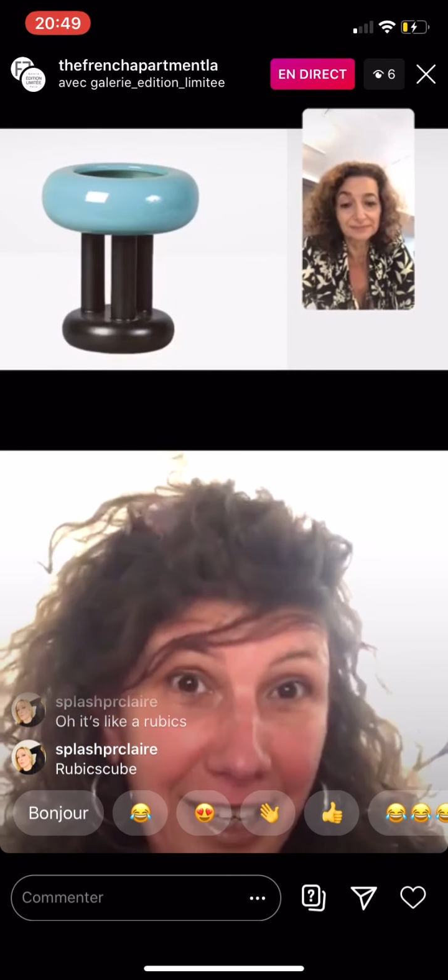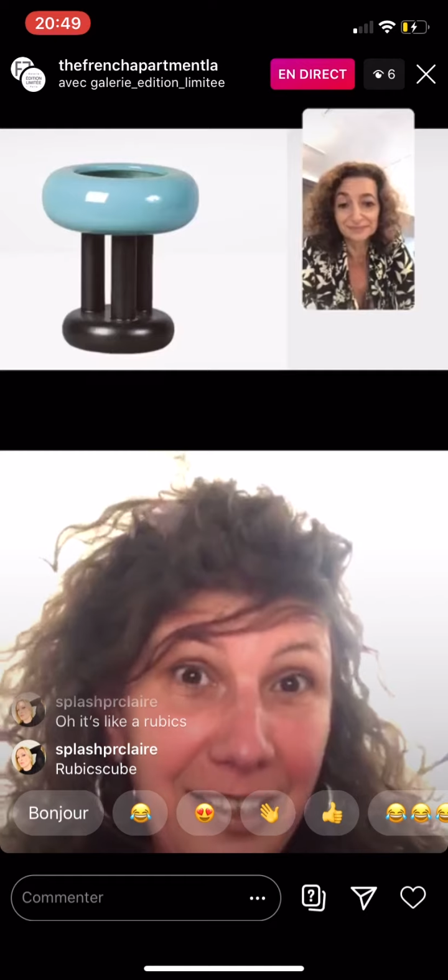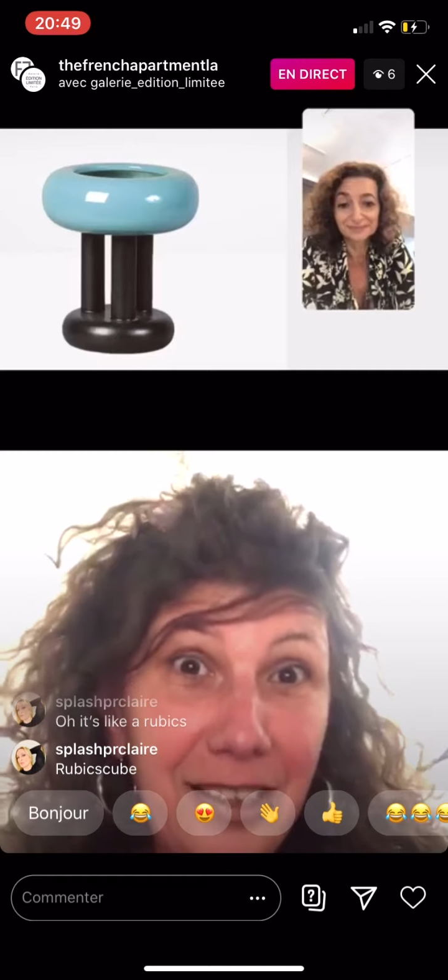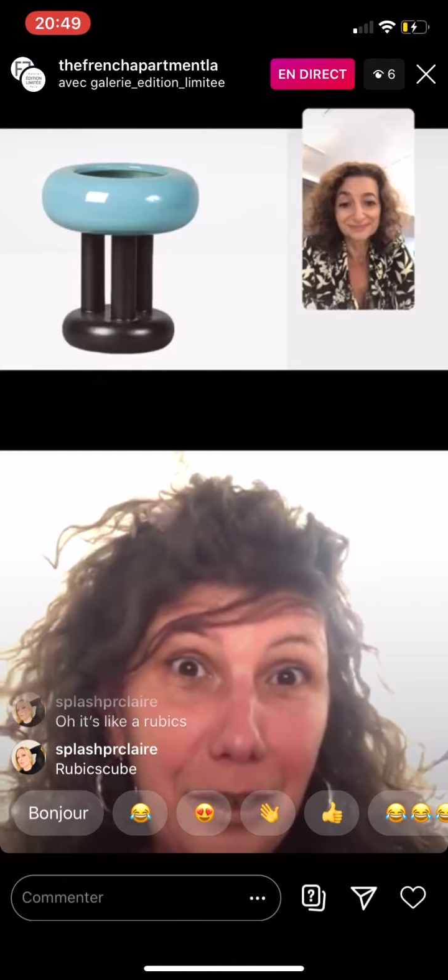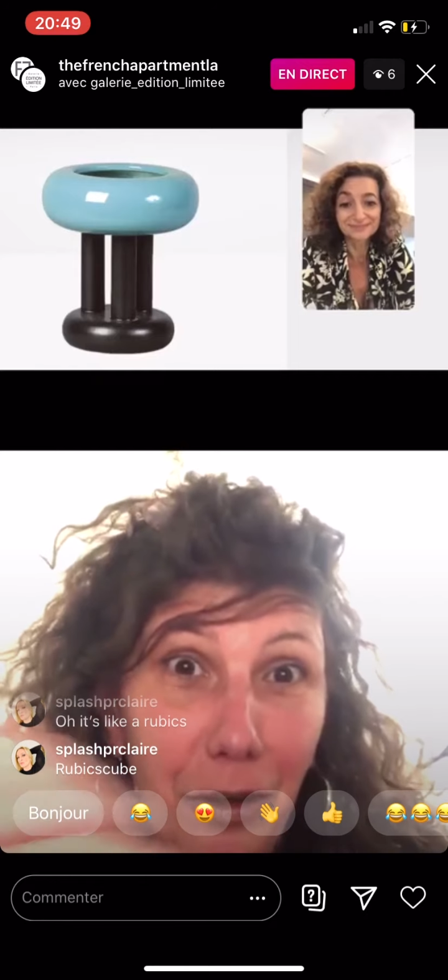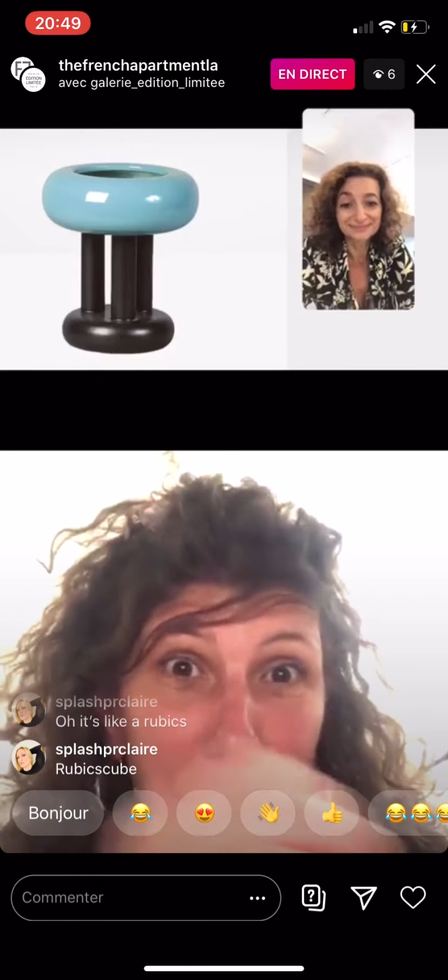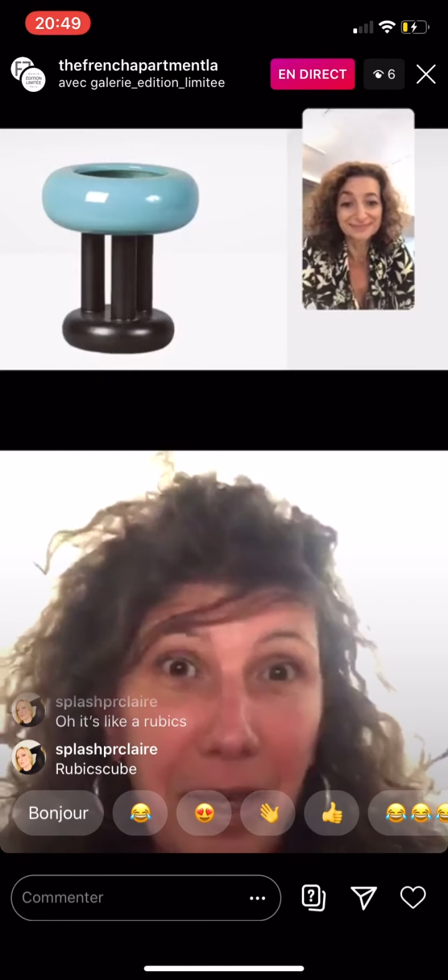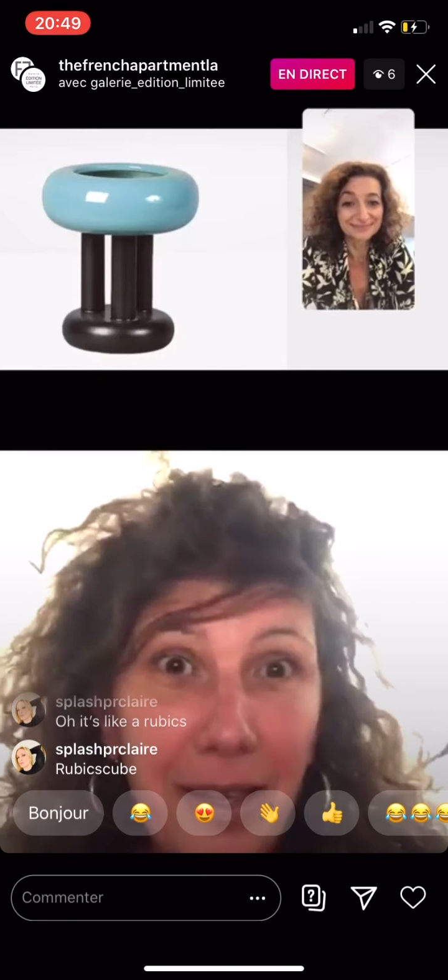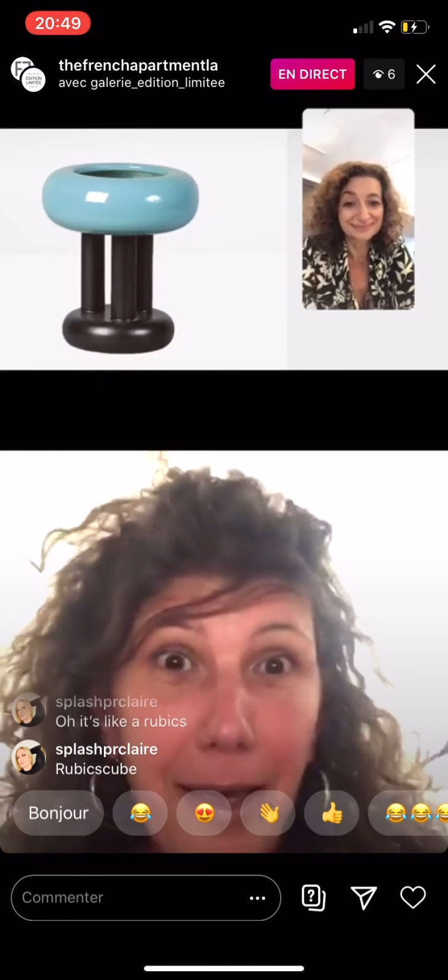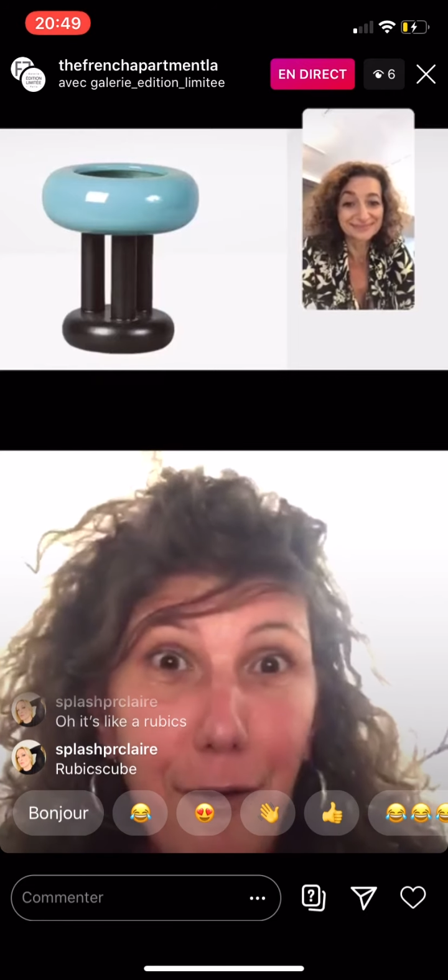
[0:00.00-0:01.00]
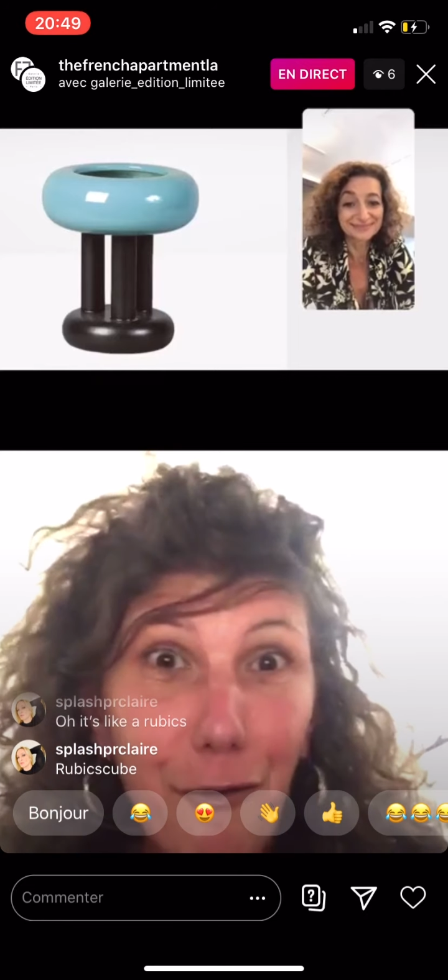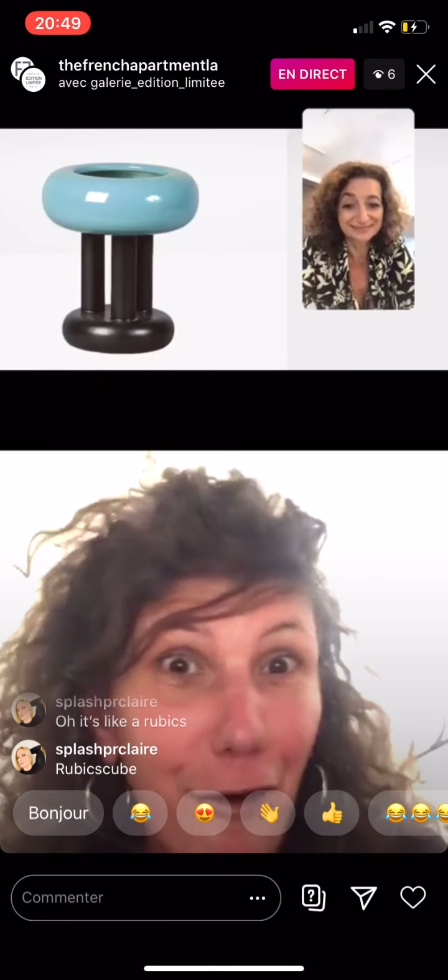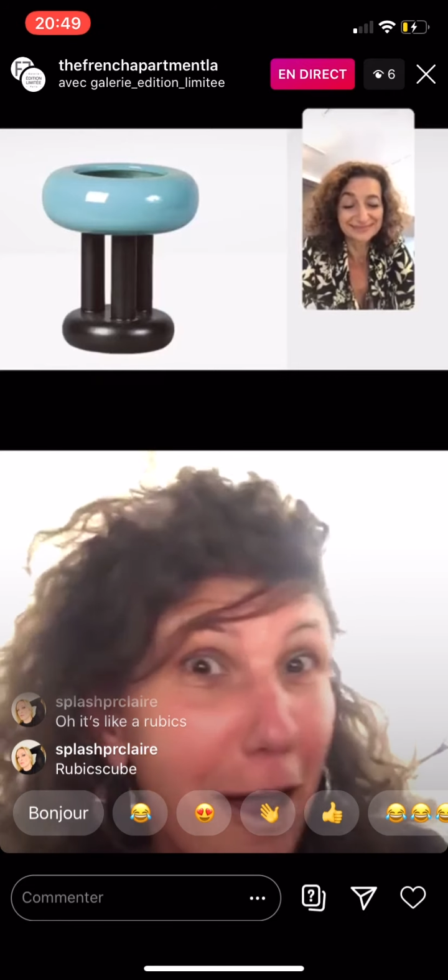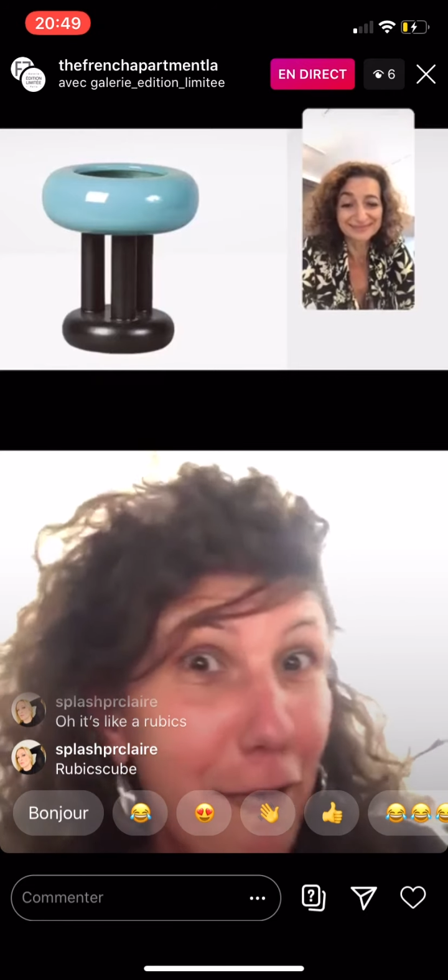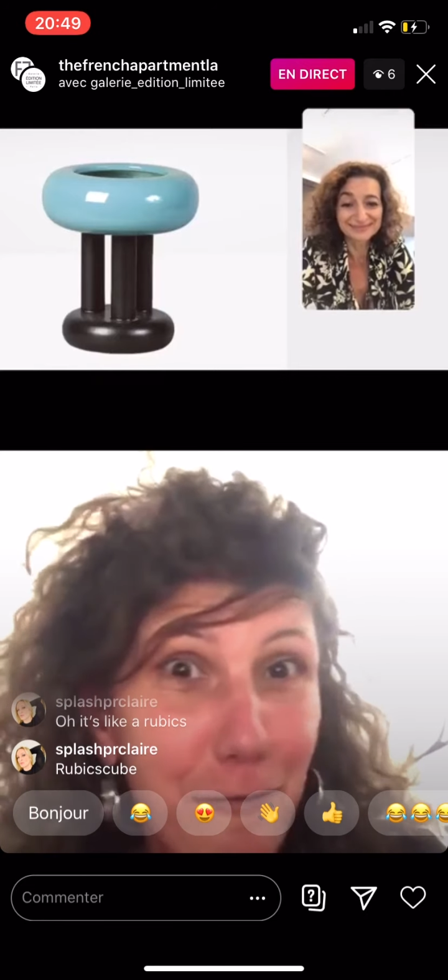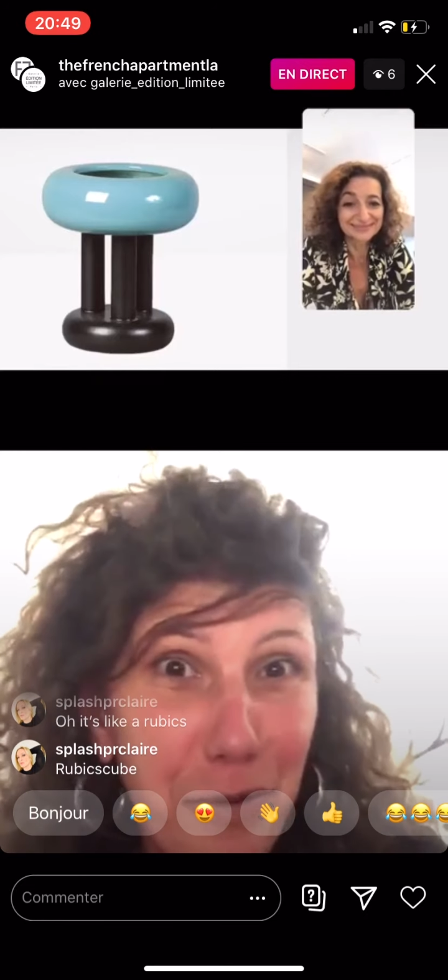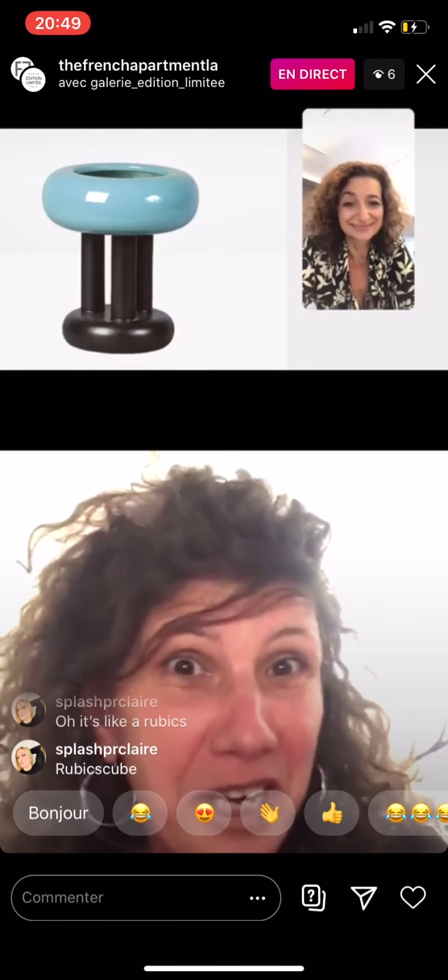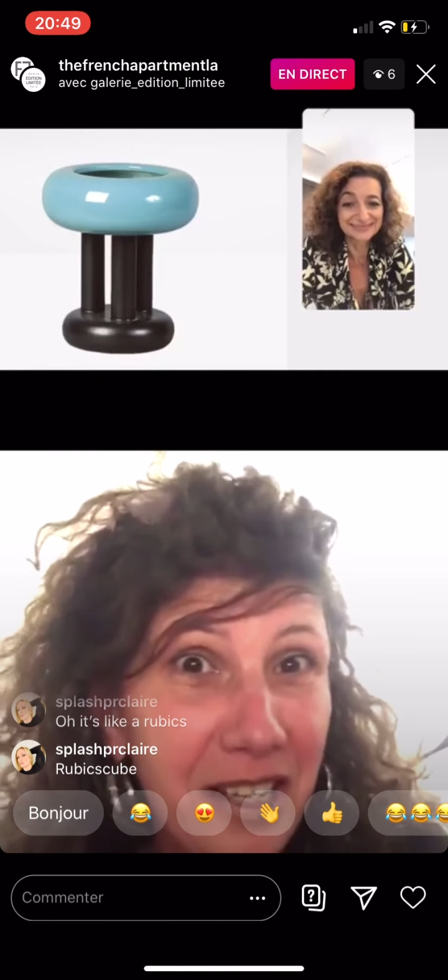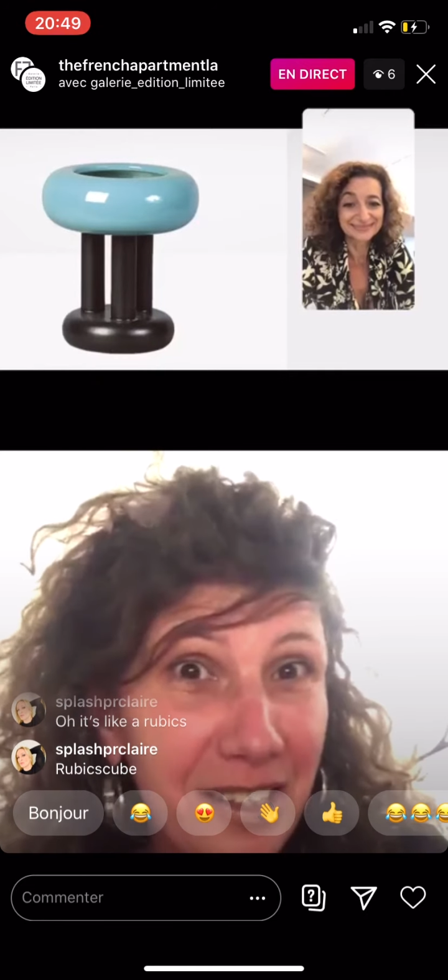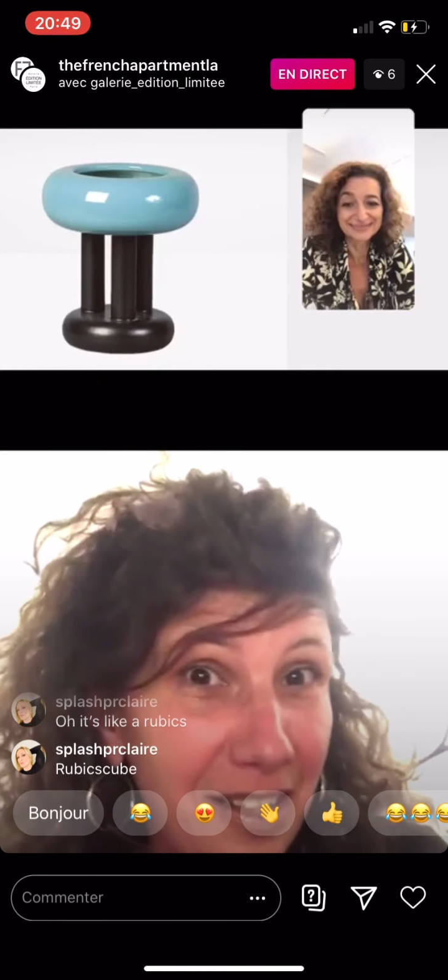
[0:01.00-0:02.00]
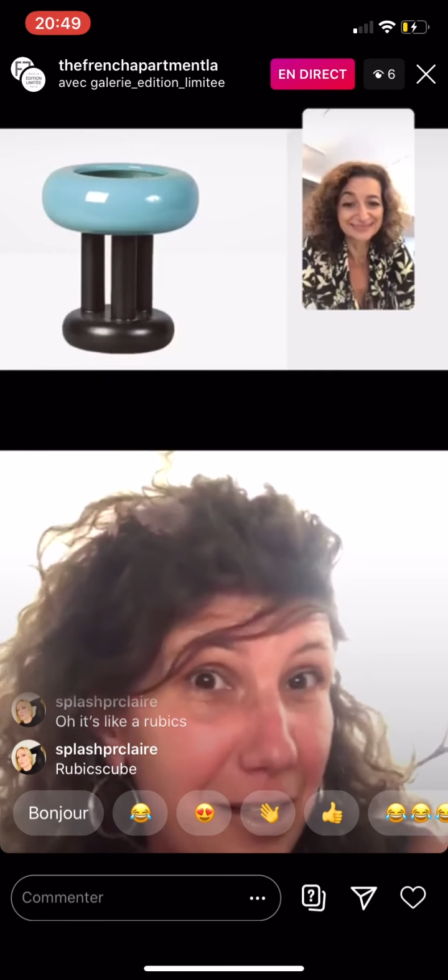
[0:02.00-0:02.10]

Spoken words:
Edition Limitée 5 pieces.